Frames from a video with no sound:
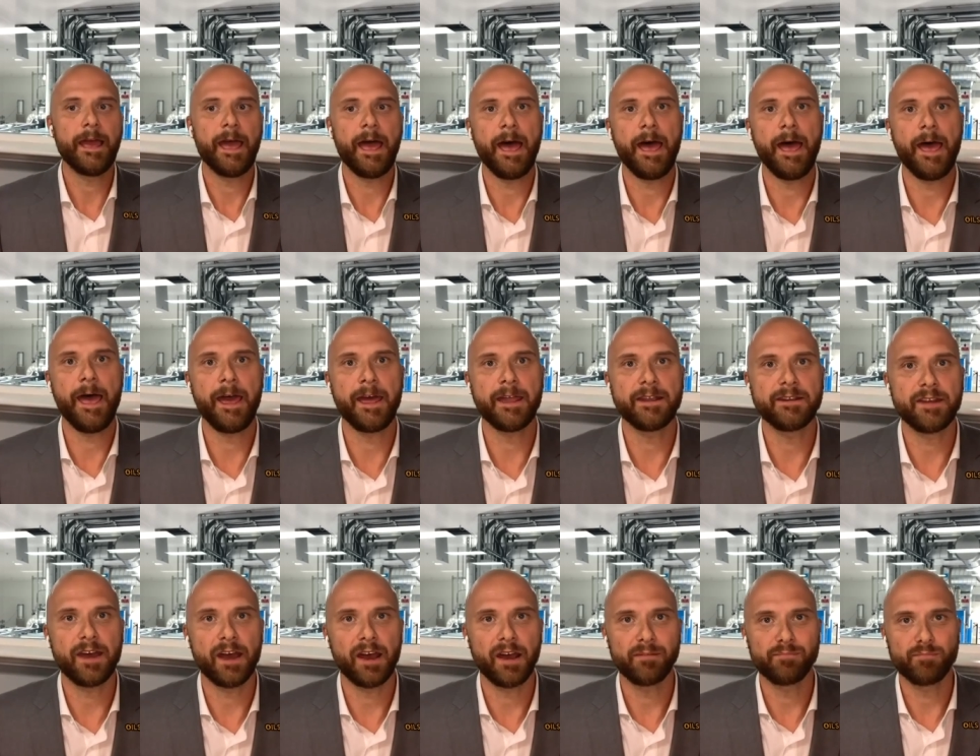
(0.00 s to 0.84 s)
and
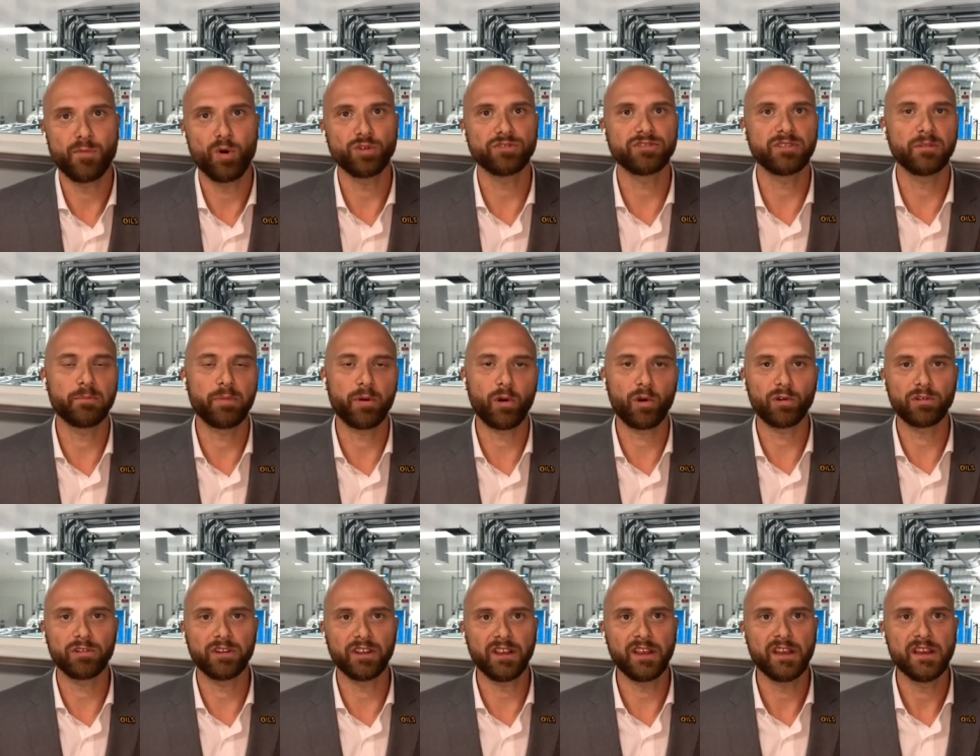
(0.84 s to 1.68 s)
uh, most
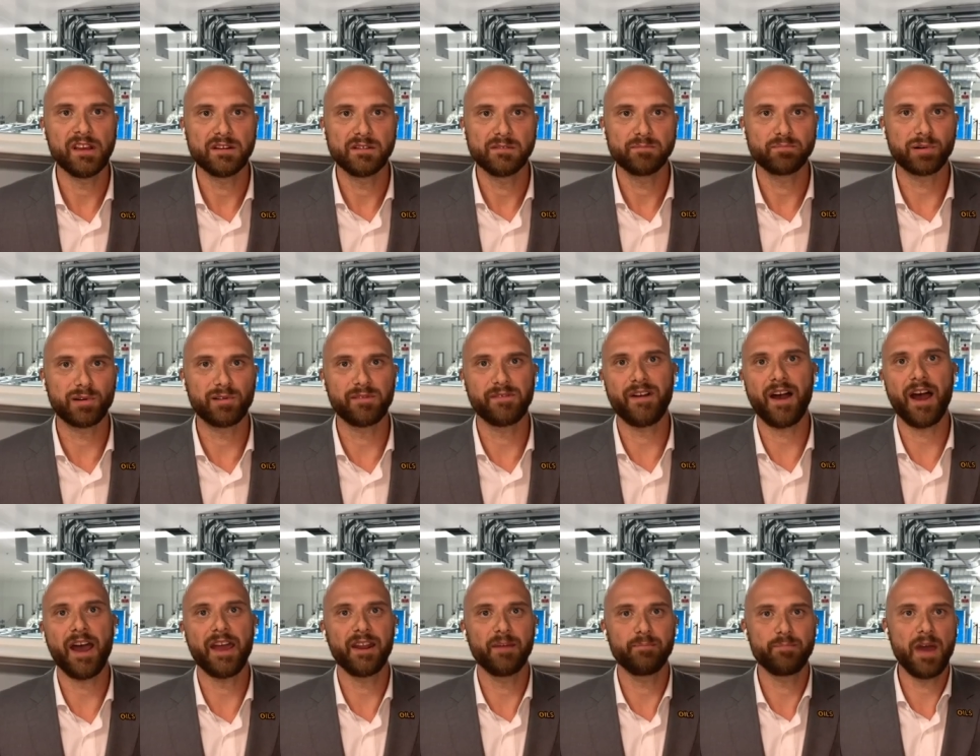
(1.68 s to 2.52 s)
importantly,
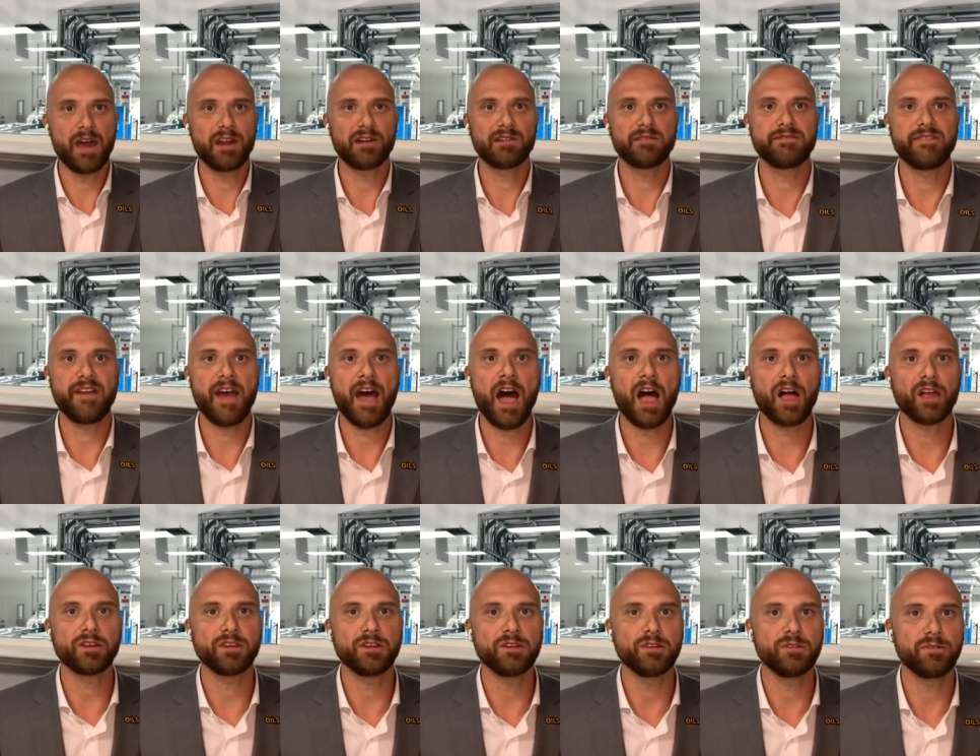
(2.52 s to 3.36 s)
provide a better
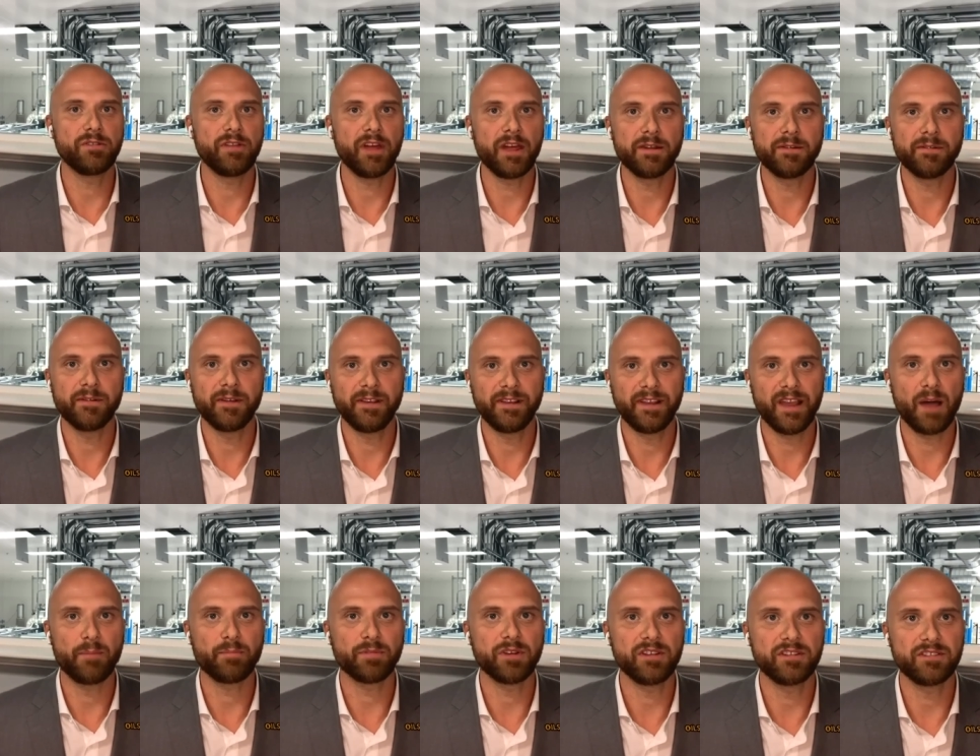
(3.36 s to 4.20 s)
value than
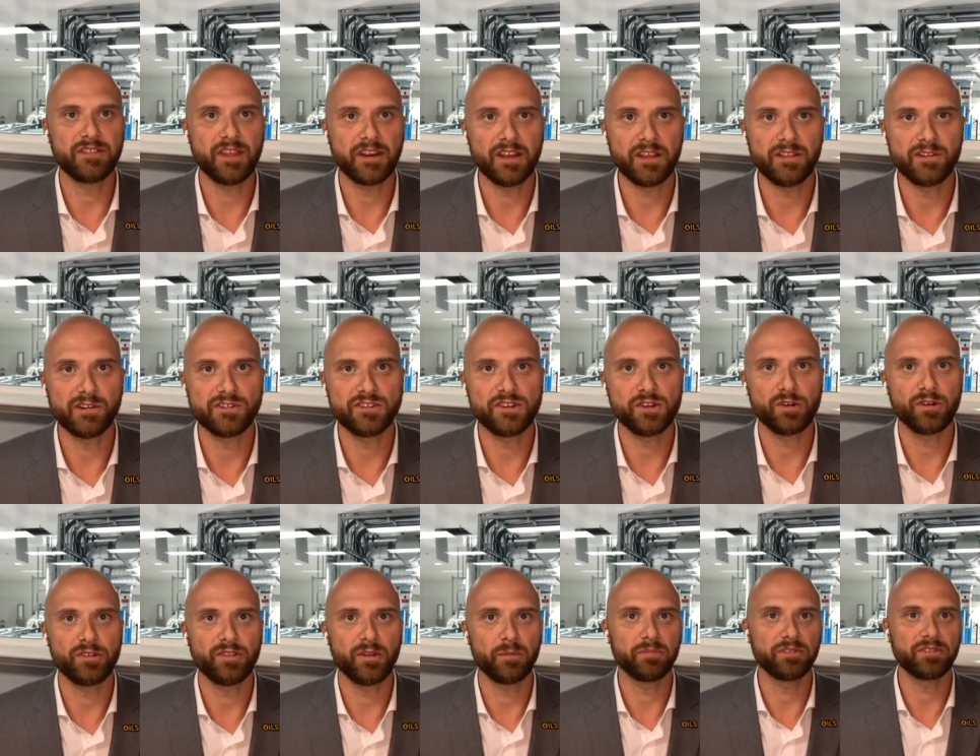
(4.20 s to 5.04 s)
companies that either do
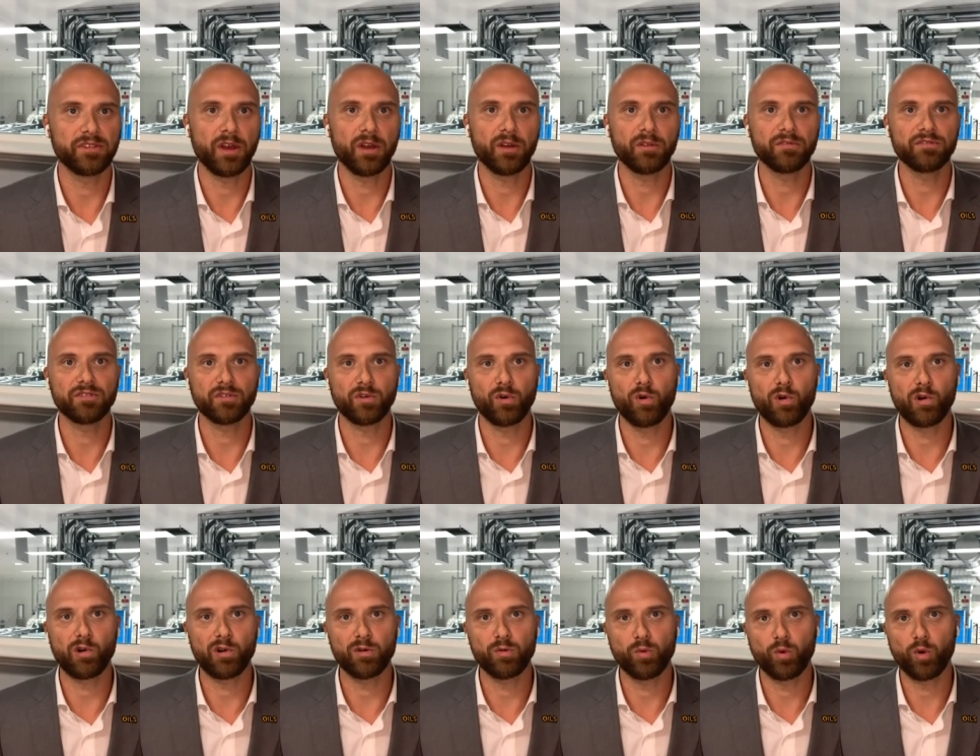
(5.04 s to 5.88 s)
it themselves
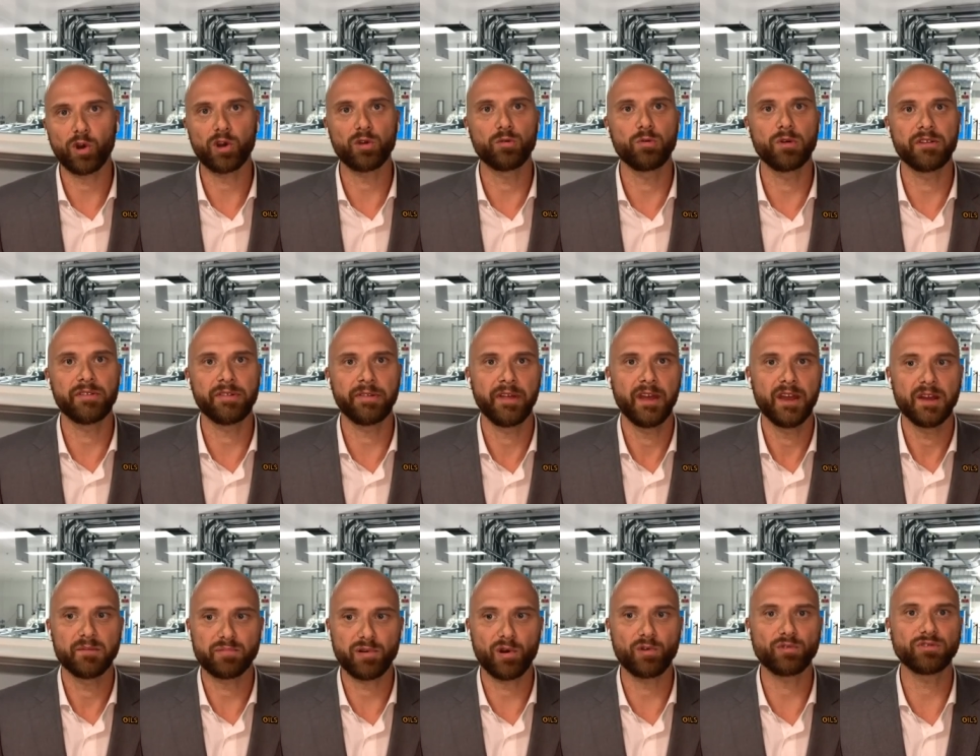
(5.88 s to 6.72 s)
or work with
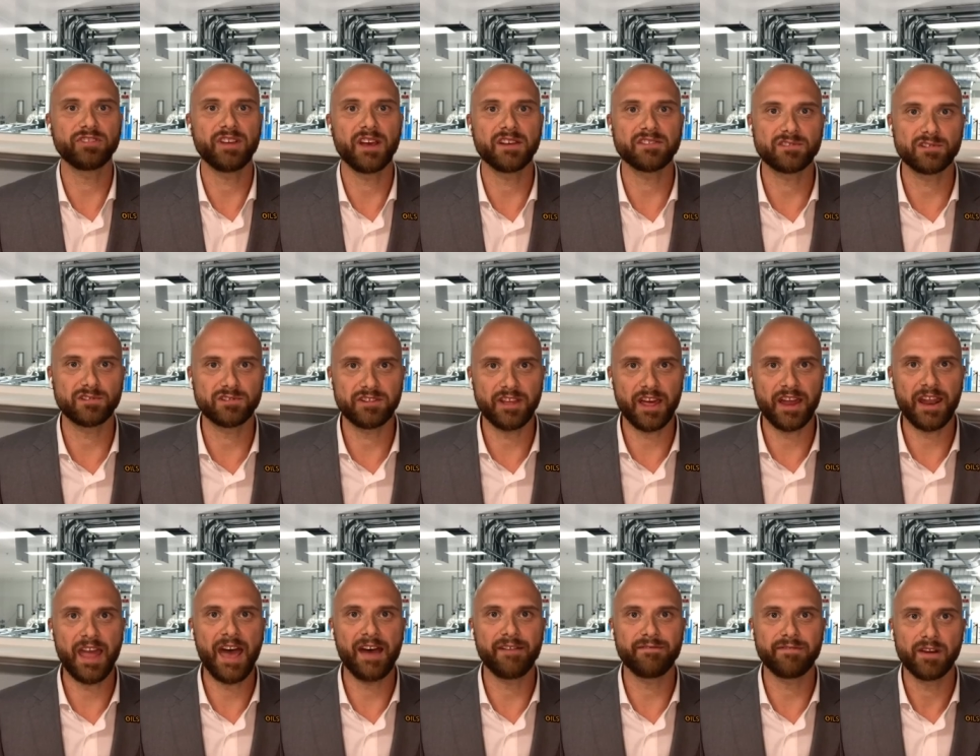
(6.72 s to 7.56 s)
processors that
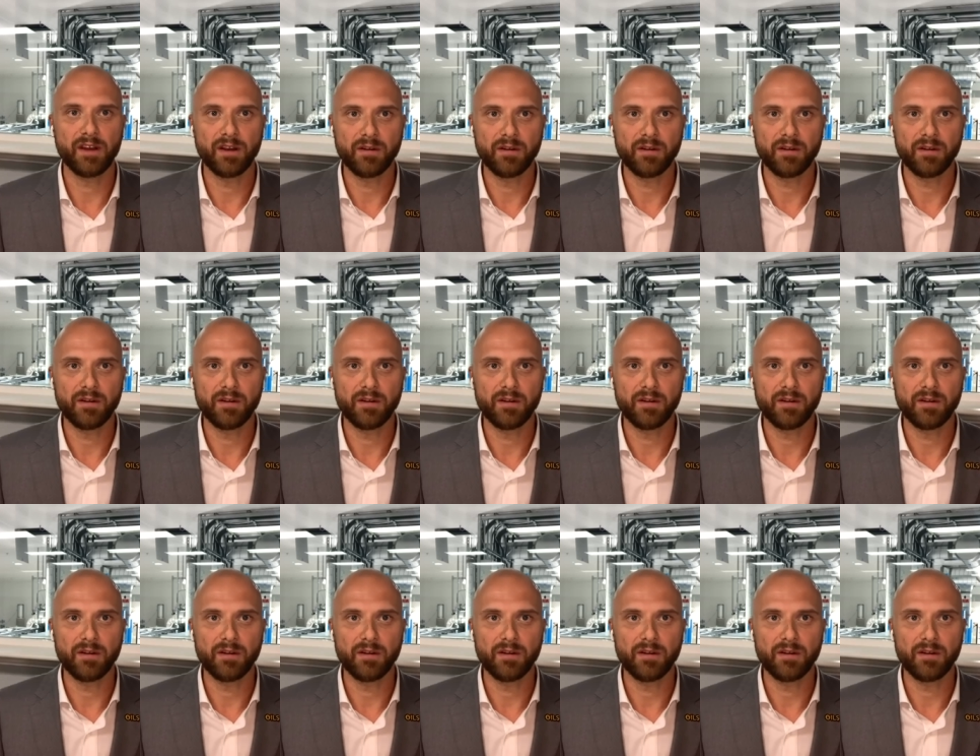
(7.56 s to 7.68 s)
have